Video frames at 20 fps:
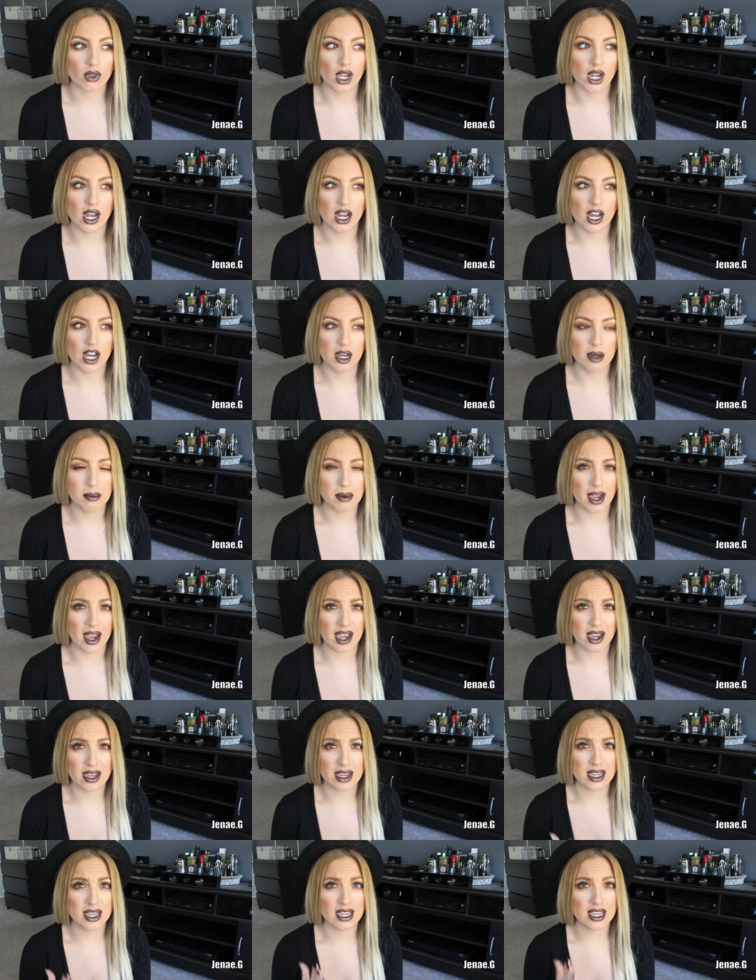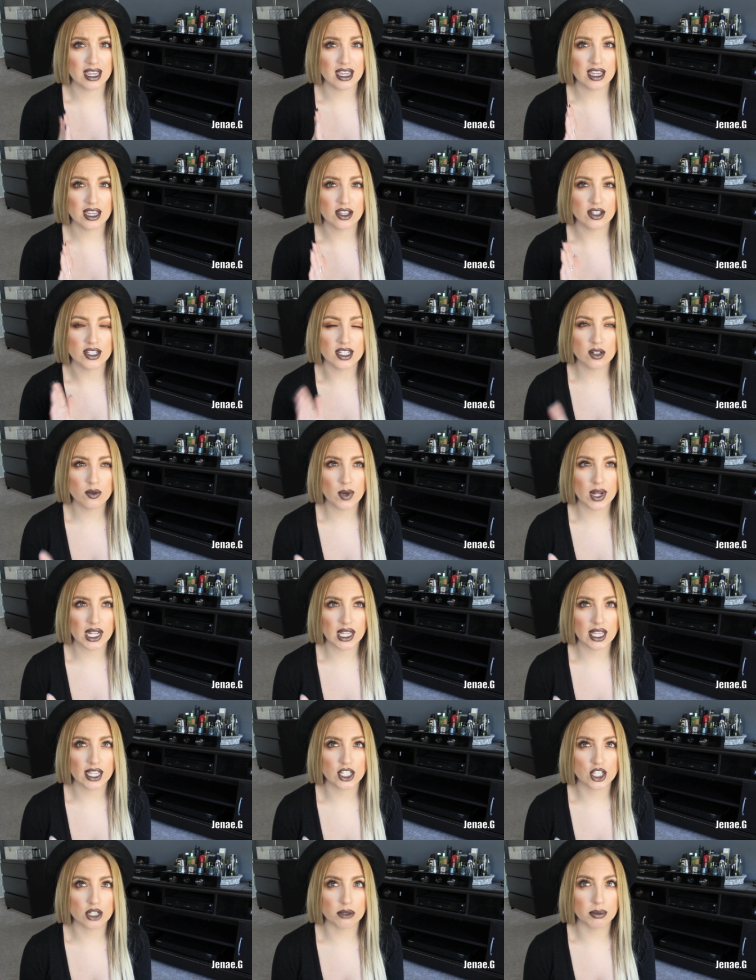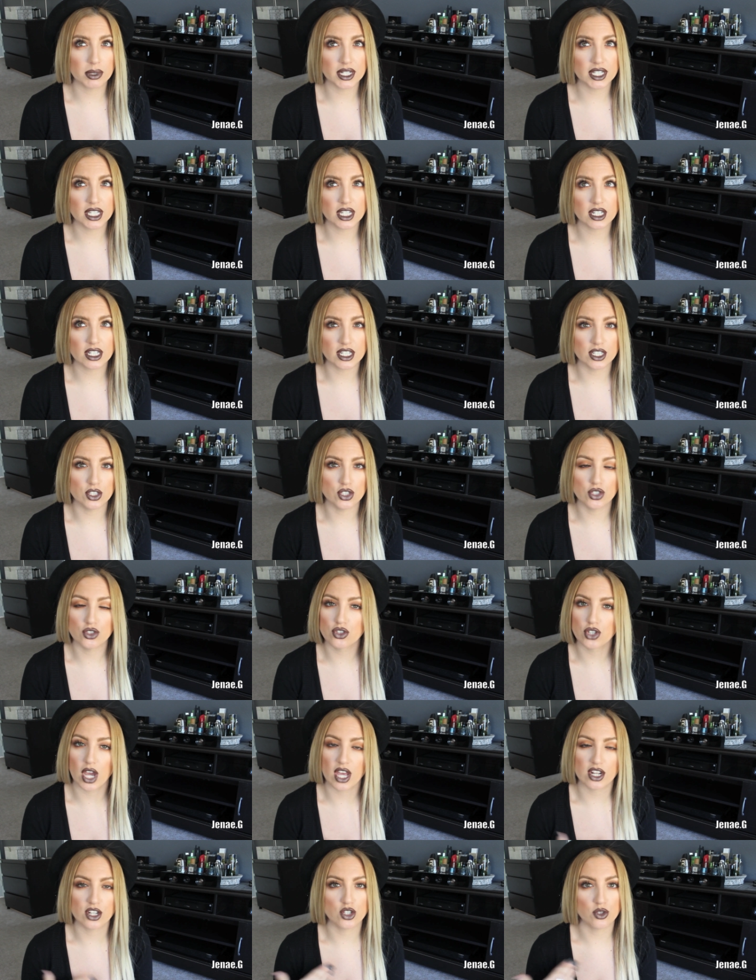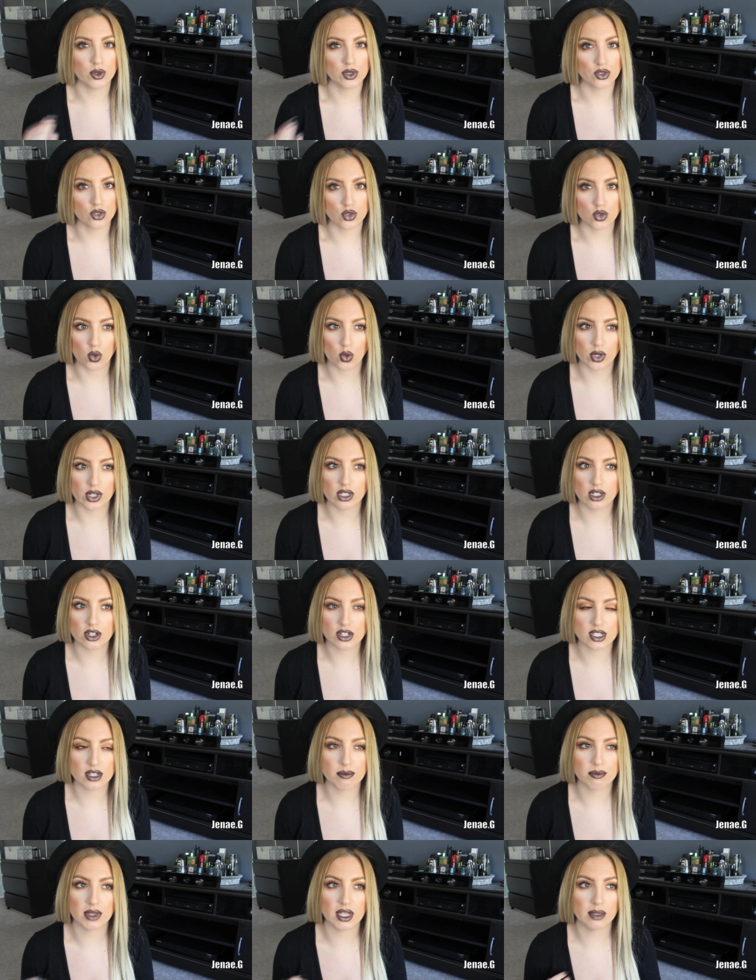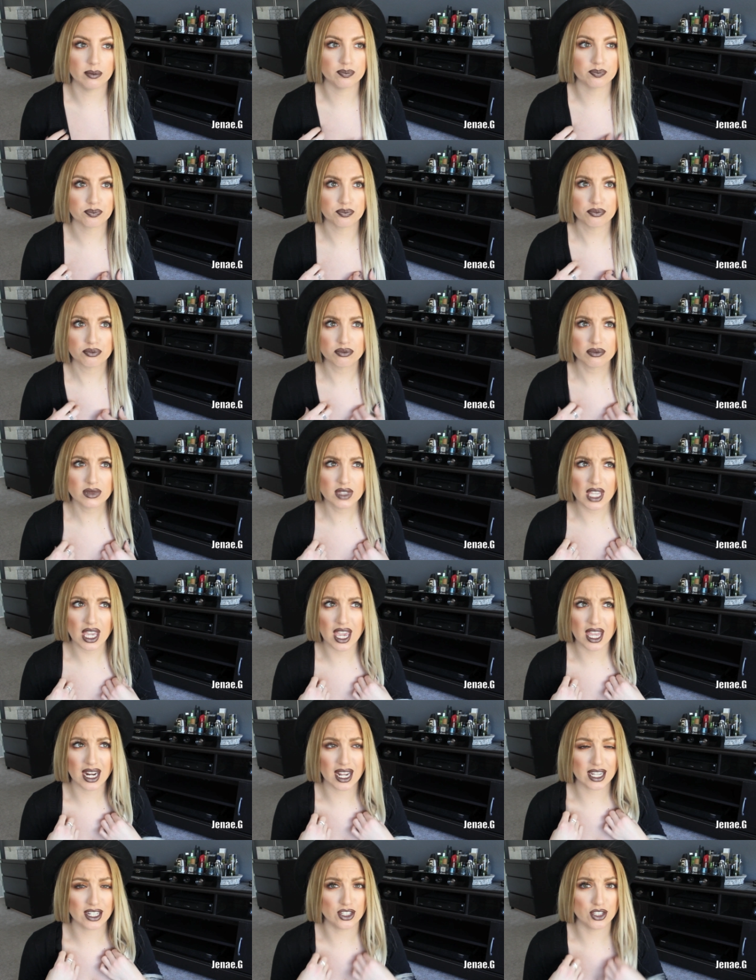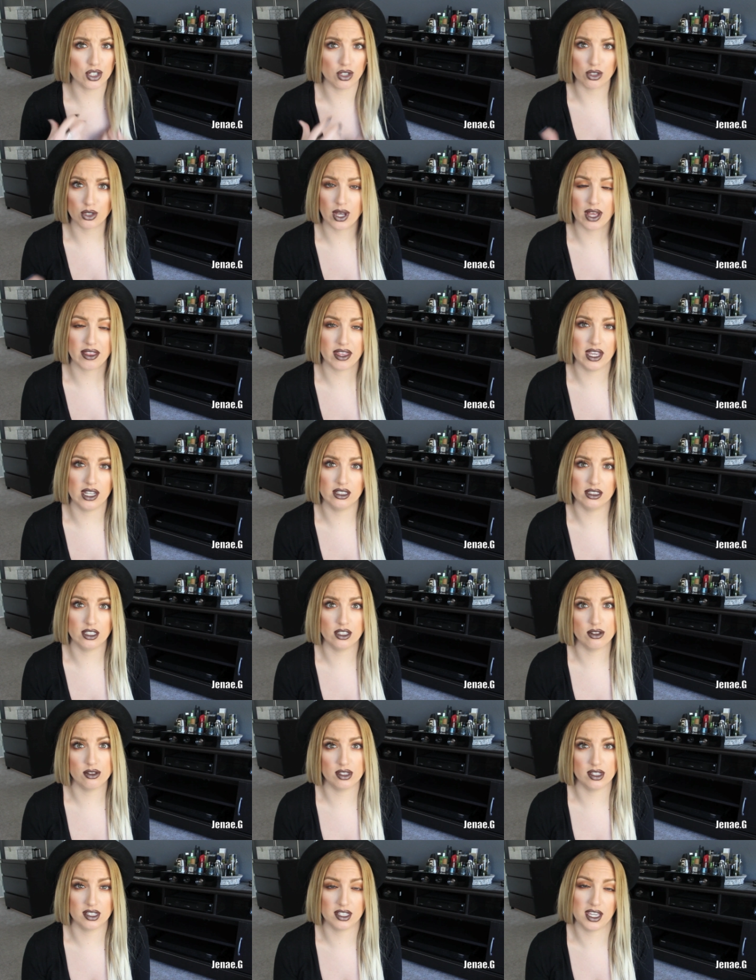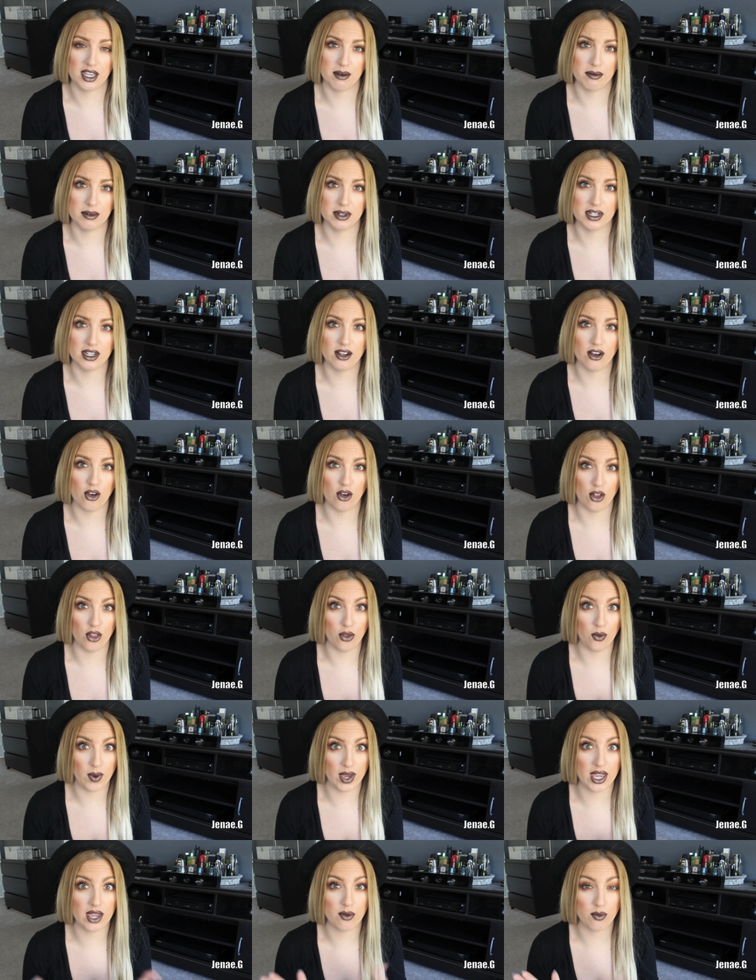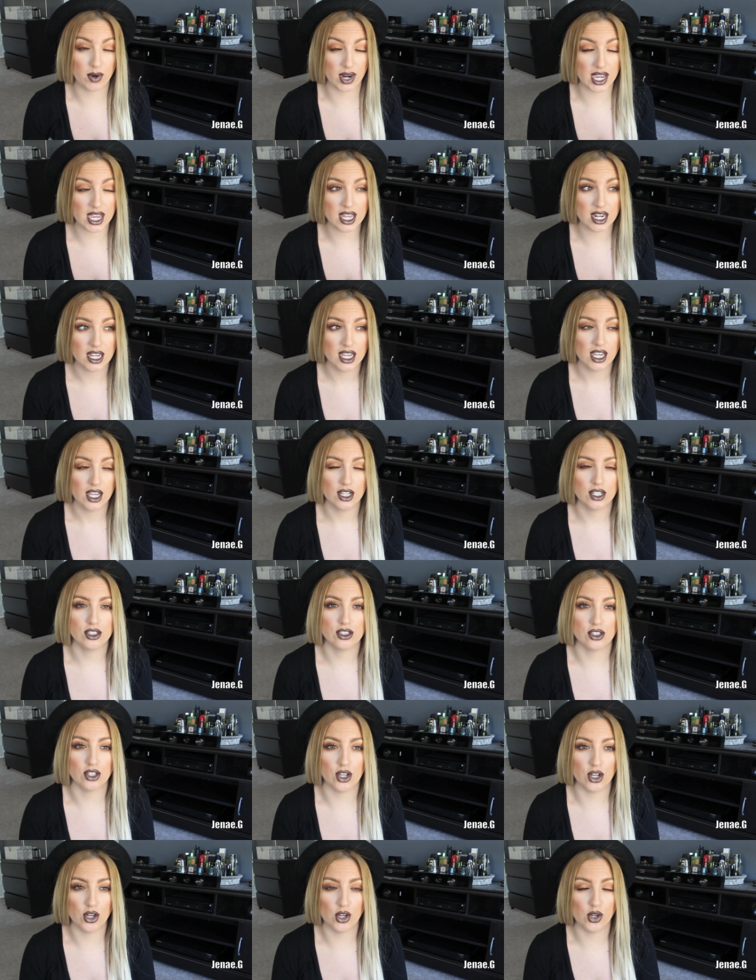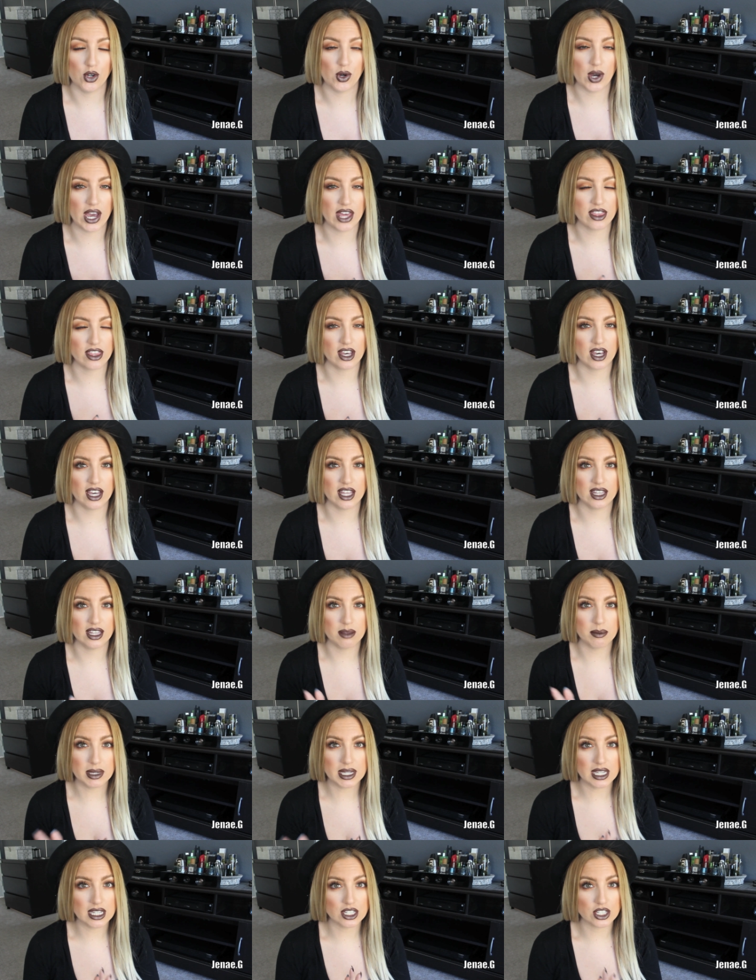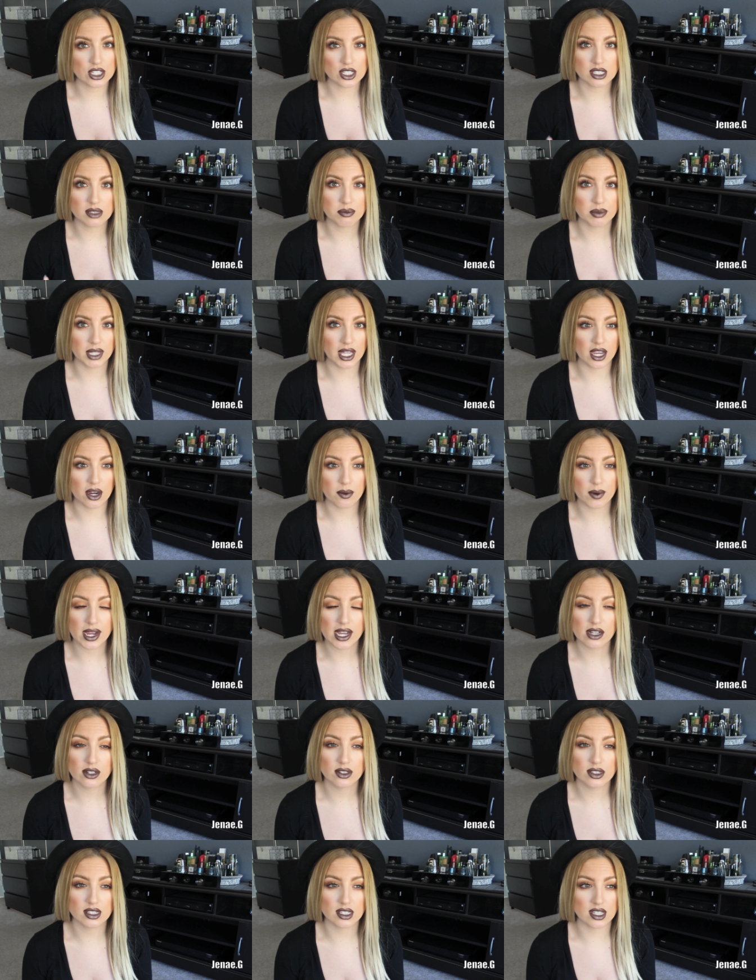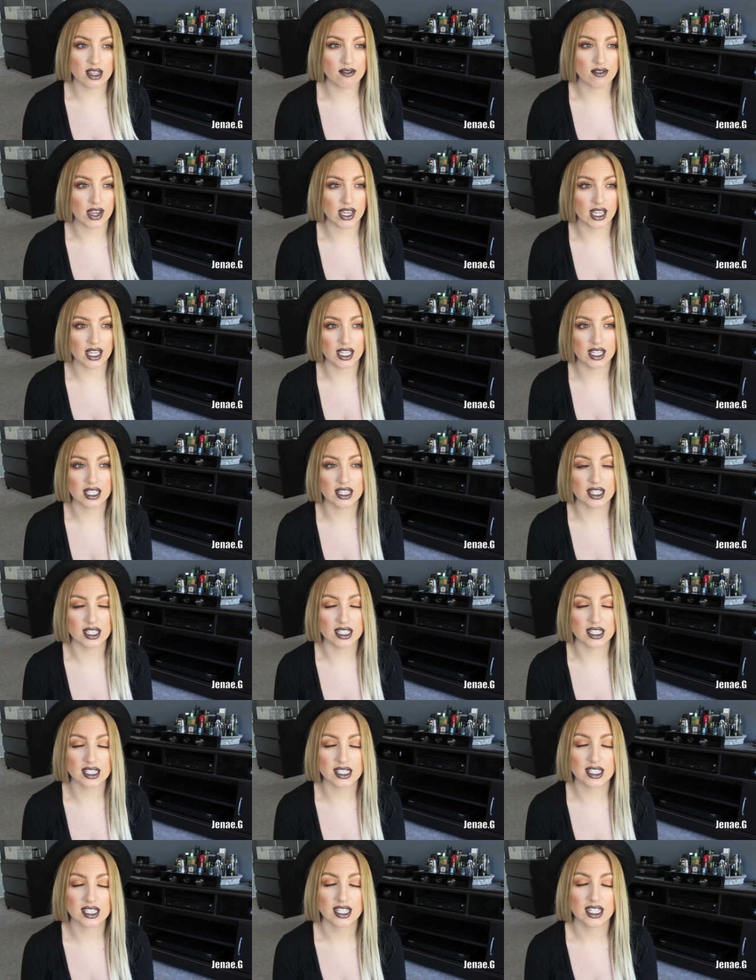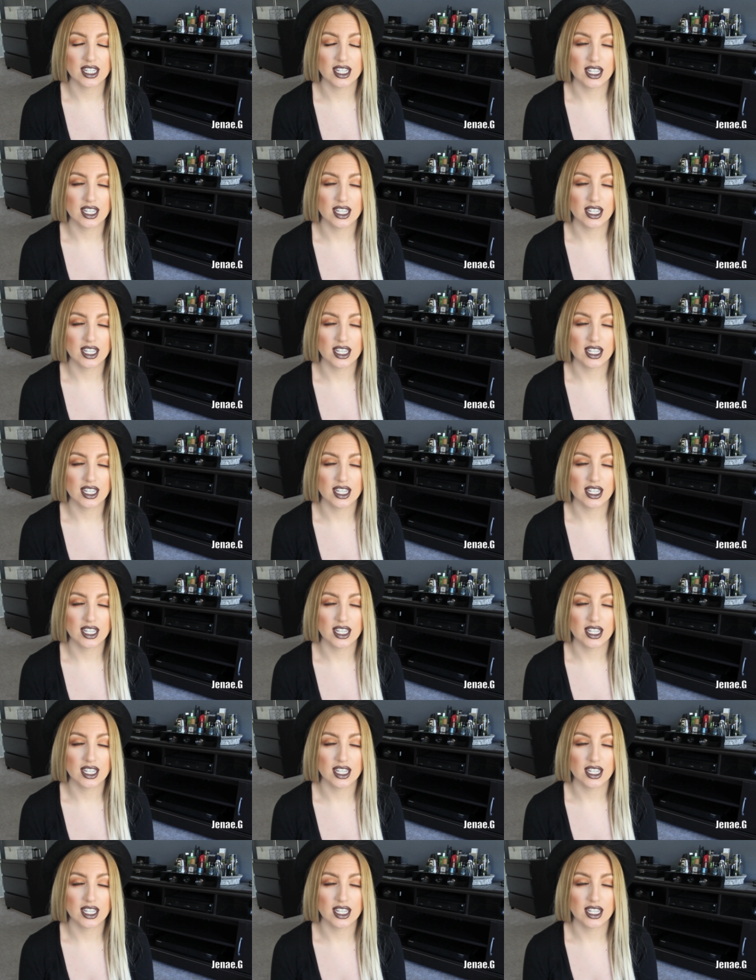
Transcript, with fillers: Um, I didn't want to like jump on here and try to do a tutorial or something, and I don't know how the hell to use this camera all the way, right? So I thought, let me just play around, see if I can get this,